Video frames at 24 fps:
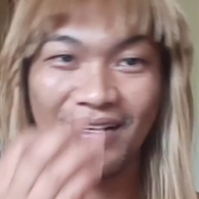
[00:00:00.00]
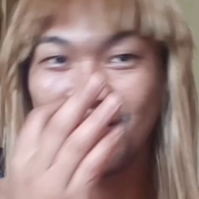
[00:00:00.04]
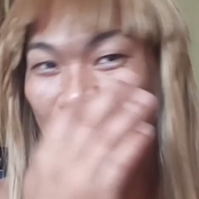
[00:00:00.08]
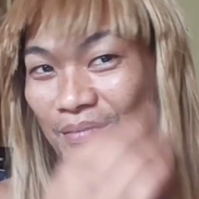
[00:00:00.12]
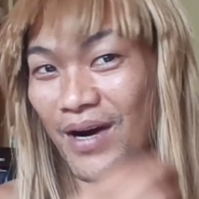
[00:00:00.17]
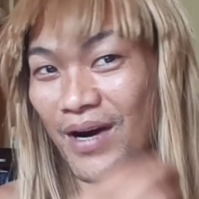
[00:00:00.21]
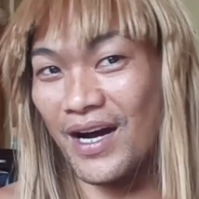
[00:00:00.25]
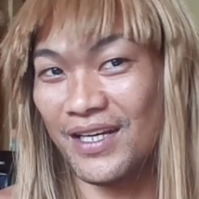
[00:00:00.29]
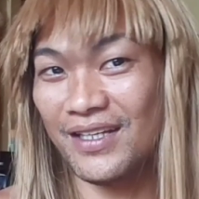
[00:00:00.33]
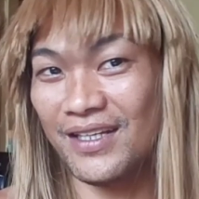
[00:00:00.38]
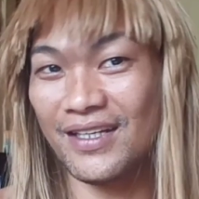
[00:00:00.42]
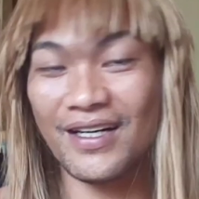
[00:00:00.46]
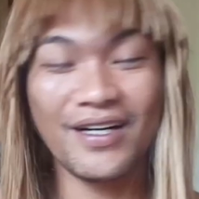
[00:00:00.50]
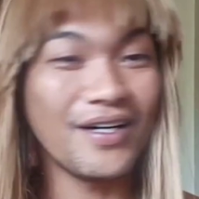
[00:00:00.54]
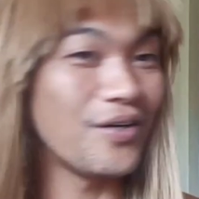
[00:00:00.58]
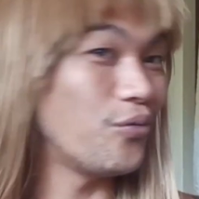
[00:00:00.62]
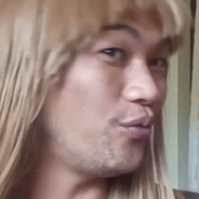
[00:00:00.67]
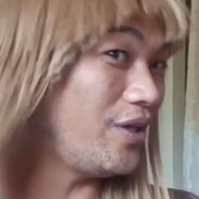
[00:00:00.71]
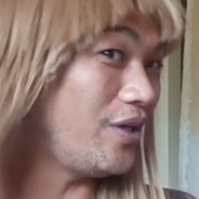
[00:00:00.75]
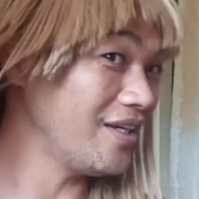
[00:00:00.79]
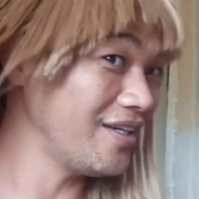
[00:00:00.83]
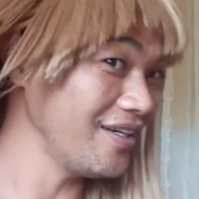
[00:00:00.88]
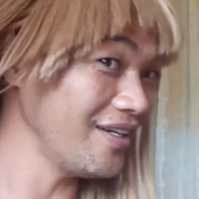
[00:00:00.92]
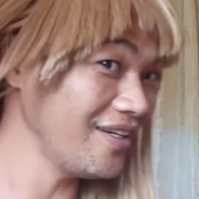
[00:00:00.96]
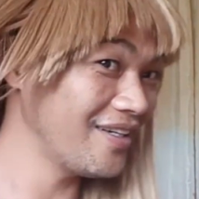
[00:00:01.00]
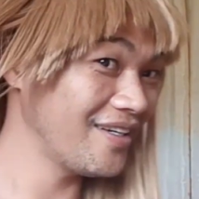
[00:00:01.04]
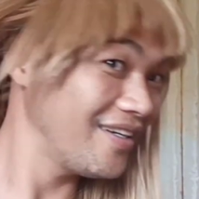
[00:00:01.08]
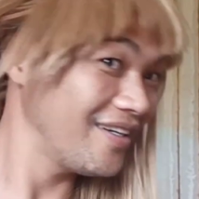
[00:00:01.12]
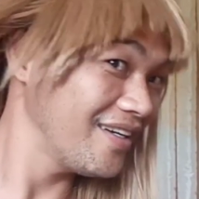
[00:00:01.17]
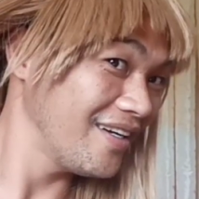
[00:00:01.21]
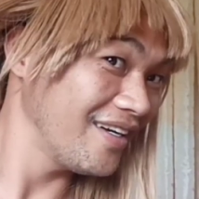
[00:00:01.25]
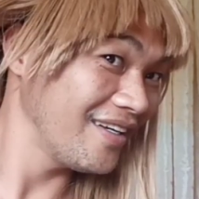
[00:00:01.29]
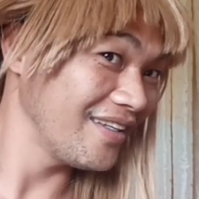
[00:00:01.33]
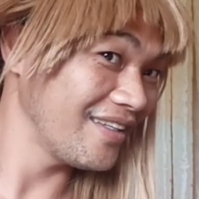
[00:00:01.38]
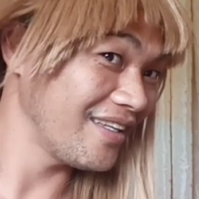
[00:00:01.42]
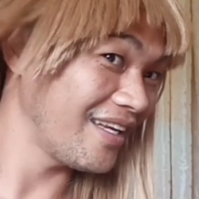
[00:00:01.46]
wig
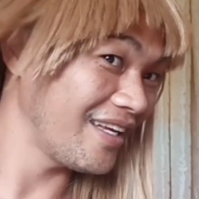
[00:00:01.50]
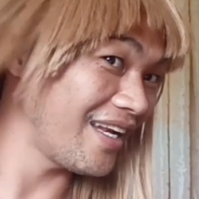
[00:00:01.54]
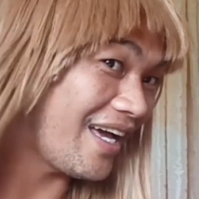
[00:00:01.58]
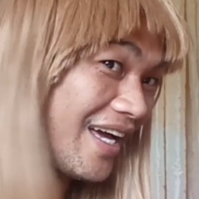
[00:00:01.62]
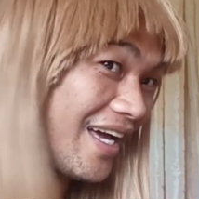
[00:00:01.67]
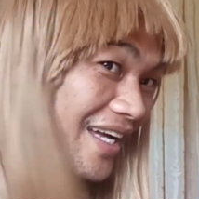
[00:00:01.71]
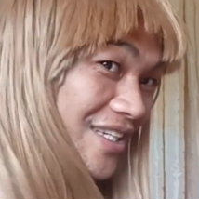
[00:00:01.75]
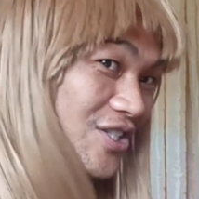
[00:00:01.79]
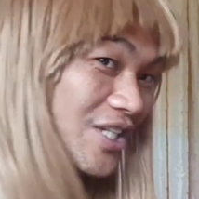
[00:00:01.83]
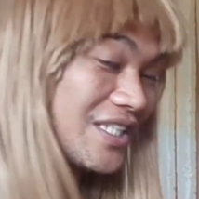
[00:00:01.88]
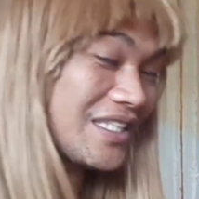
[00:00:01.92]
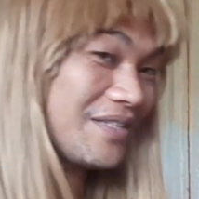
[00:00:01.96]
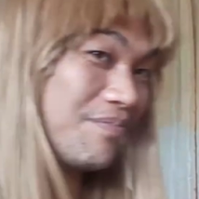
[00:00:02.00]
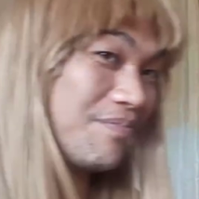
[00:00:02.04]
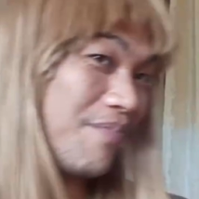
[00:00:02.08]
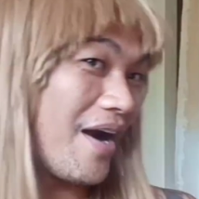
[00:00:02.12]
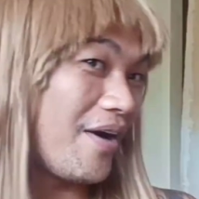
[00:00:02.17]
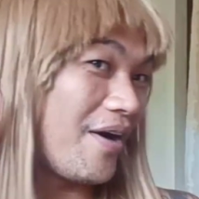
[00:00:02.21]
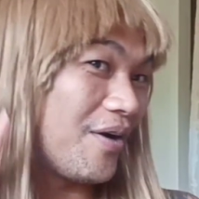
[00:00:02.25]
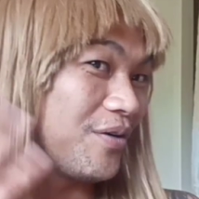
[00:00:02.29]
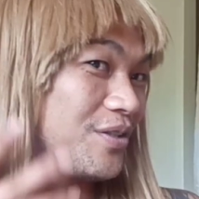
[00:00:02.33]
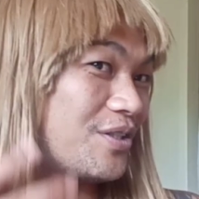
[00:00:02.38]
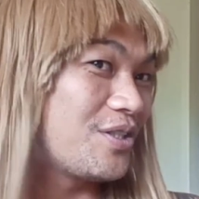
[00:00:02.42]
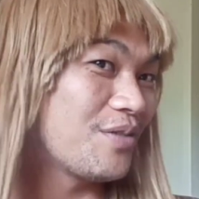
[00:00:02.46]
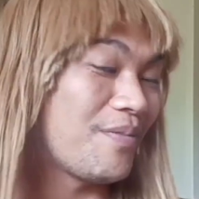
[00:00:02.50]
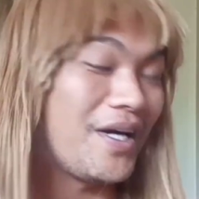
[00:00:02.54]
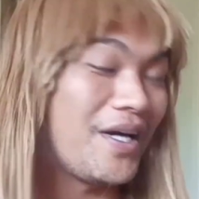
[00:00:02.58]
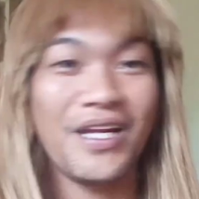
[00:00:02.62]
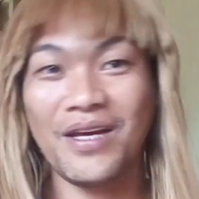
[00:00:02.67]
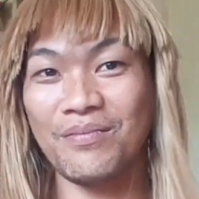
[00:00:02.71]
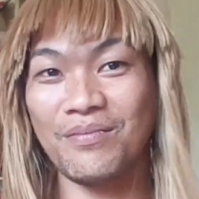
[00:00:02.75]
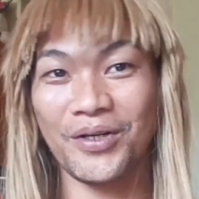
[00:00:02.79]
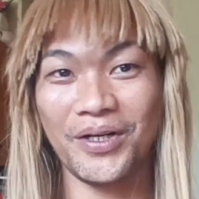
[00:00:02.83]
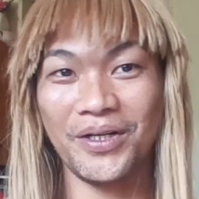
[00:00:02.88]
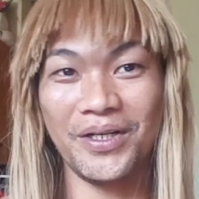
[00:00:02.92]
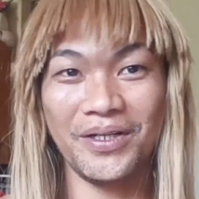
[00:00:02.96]
that I had just borrowed to my
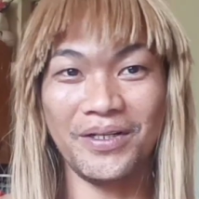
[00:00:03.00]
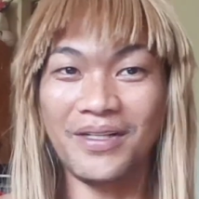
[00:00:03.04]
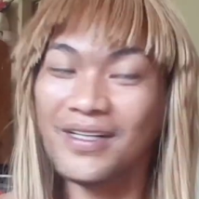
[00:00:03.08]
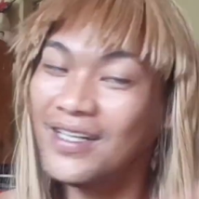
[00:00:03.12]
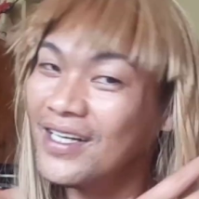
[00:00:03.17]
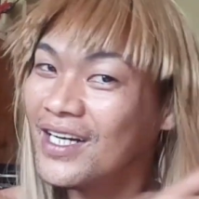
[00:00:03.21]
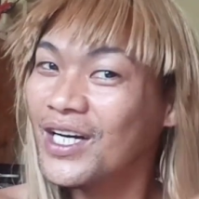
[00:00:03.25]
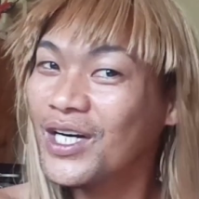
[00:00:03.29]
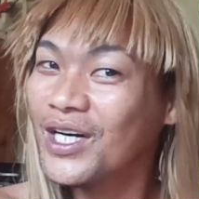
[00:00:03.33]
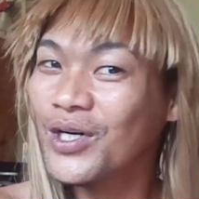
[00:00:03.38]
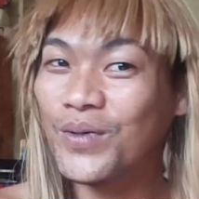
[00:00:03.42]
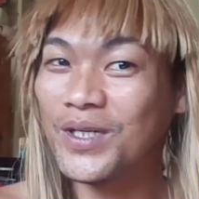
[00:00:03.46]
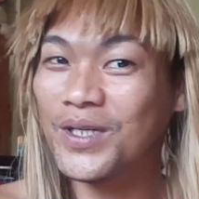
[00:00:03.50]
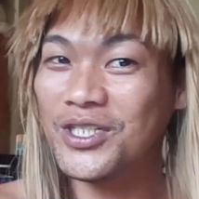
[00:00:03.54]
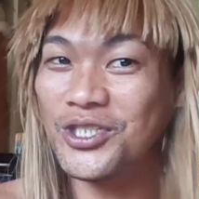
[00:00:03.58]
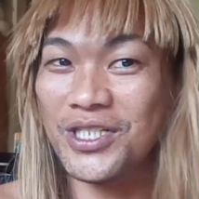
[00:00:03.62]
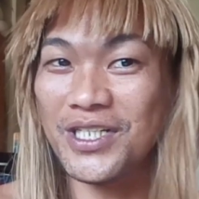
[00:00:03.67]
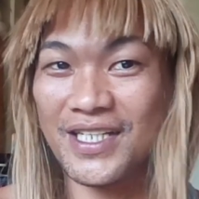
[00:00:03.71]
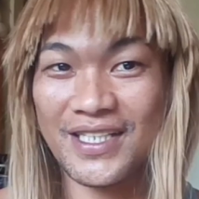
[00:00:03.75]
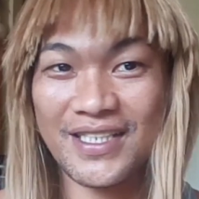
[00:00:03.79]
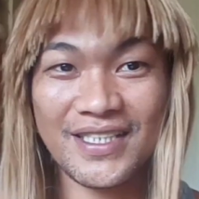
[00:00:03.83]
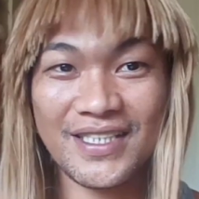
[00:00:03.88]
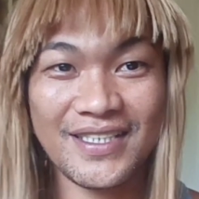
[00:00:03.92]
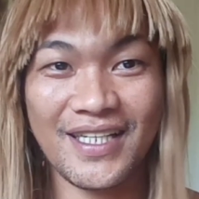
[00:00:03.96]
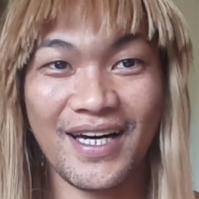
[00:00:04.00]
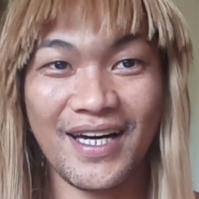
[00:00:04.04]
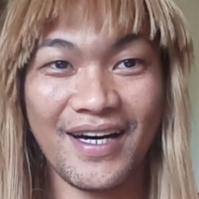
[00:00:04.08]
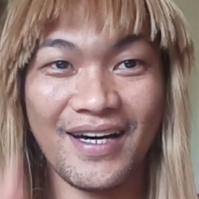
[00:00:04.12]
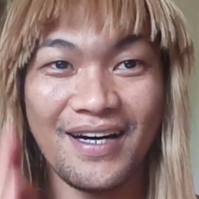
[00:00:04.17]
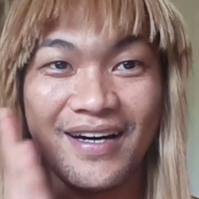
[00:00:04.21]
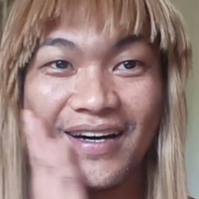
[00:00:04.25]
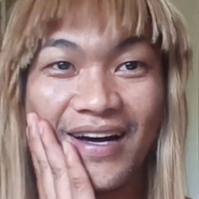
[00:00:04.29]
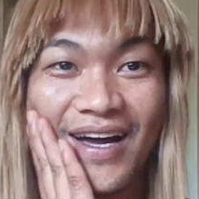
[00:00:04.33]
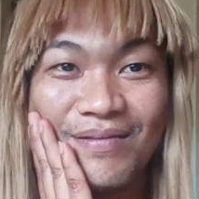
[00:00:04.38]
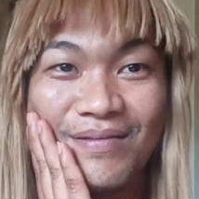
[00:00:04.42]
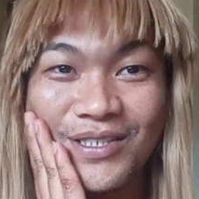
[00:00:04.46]
neighborhood, which is
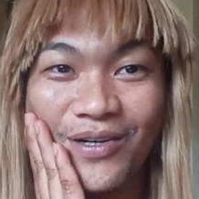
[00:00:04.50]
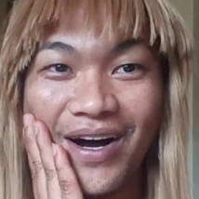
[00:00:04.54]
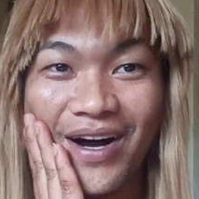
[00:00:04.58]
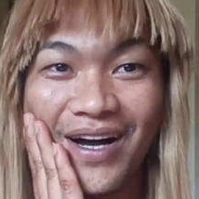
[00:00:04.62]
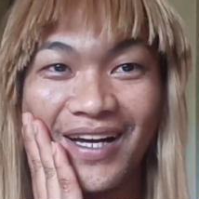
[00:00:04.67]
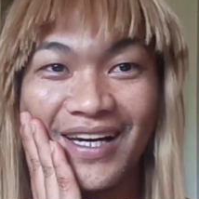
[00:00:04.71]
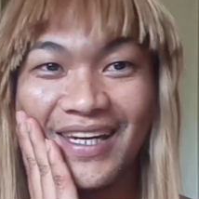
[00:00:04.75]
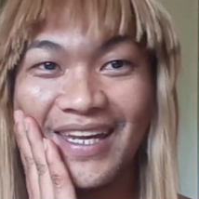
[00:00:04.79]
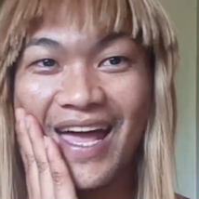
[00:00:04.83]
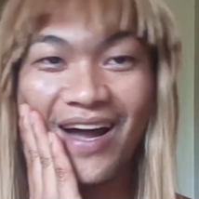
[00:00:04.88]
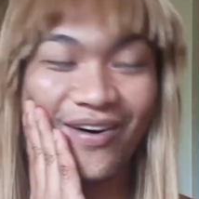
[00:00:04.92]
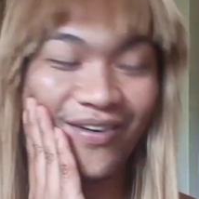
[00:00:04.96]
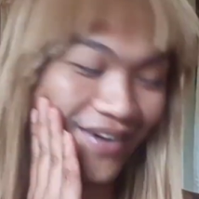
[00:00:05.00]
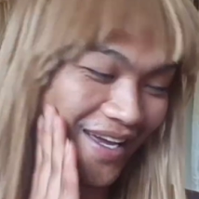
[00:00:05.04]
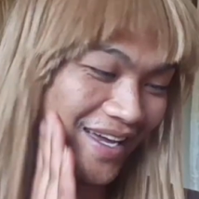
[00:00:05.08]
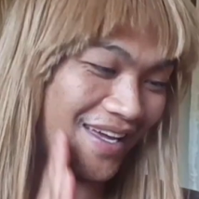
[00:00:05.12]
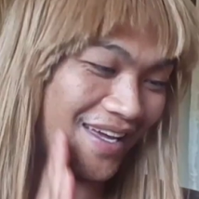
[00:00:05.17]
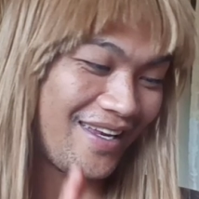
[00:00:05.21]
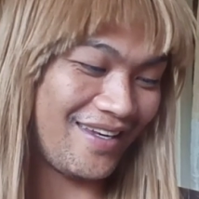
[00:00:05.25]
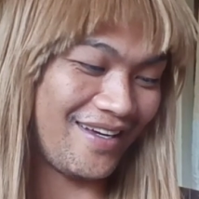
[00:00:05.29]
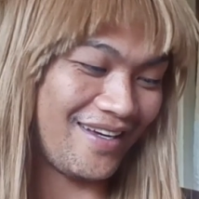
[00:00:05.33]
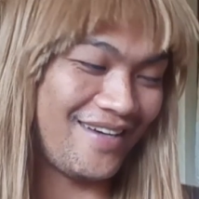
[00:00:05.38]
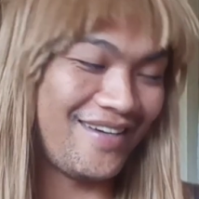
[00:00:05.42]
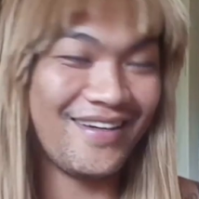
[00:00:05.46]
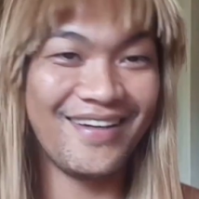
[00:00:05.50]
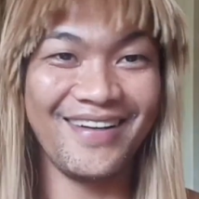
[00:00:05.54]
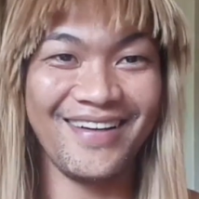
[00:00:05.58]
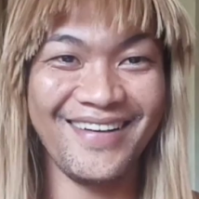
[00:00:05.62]
I'm so ugly now, and